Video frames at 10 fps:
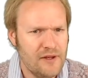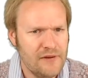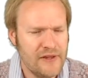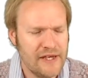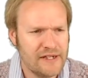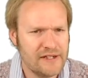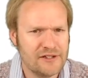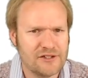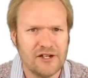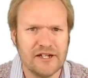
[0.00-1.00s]
that
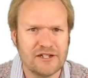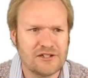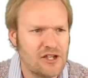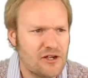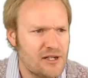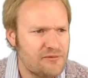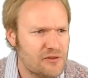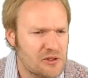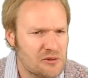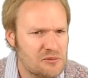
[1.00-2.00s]
is only so
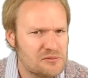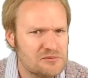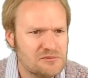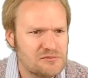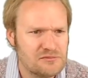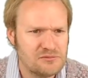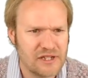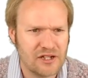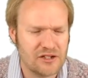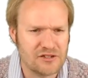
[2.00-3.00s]
helpful
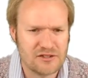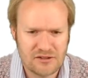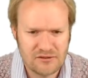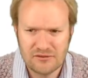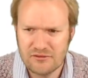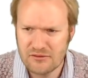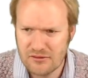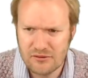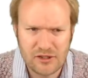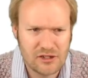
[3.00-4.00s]
because
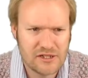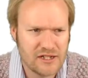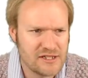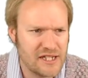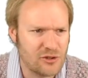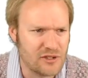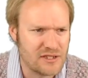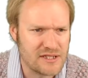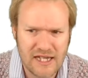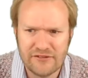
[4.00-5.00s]
what is our sequence?
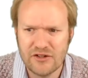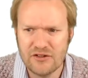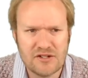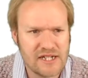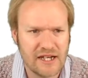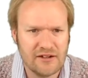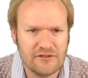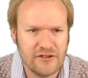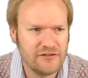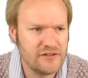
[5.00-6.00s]
7, 10,
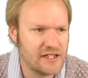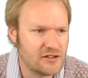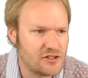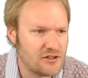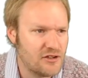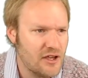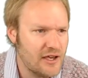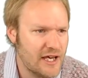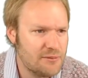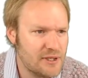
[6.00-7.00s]
15. So
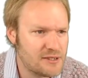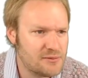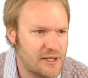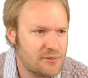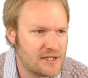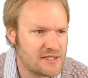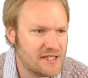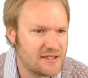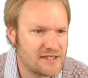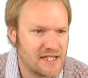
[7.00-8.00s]
a plus b plus
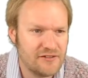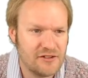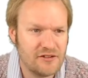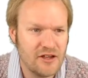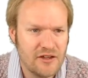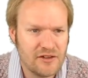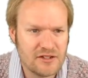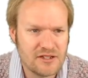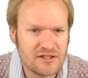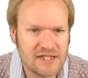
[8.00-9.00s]
c is 7.
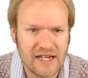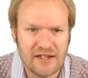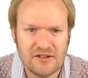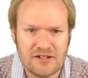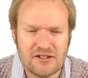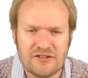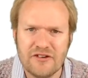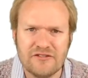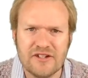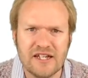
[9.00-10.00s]
This is 10. This is
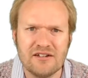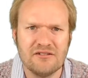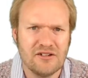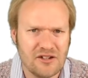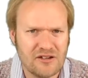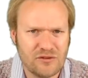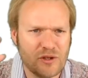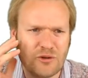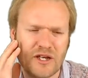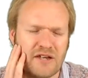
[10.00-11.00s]
15. If we
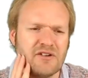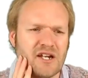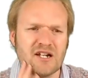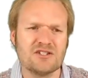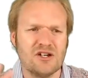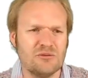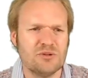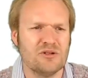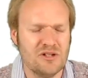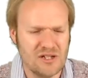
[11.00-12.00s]
were given an
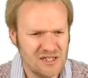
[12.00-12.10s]
example.